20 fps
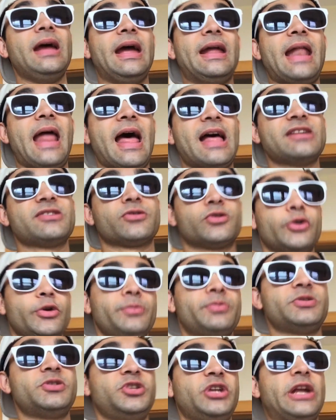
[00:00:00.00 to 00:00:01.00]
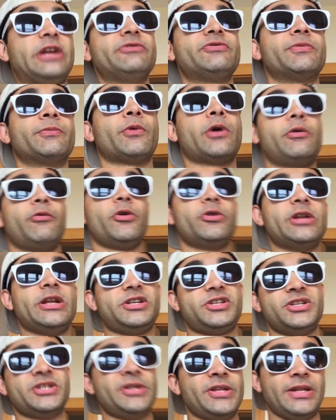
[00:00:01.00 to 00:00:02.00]
And as groups change from one
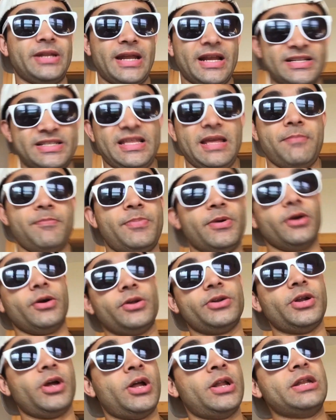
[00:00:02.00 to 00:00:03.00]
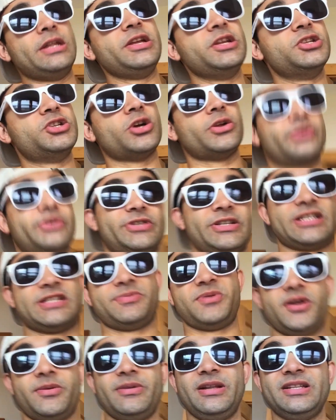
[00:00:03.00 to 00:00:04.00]
rotation to the next, they build on each other's
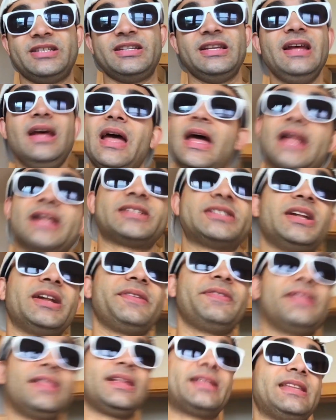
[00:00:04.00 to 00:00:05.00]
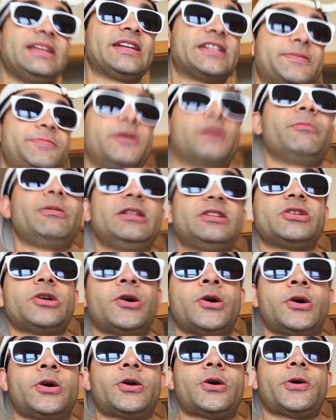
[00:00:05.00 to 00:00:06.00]
experiments. And it's not even like the experiments
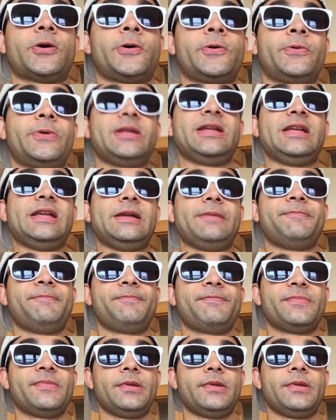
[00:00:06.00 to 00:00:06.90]
are already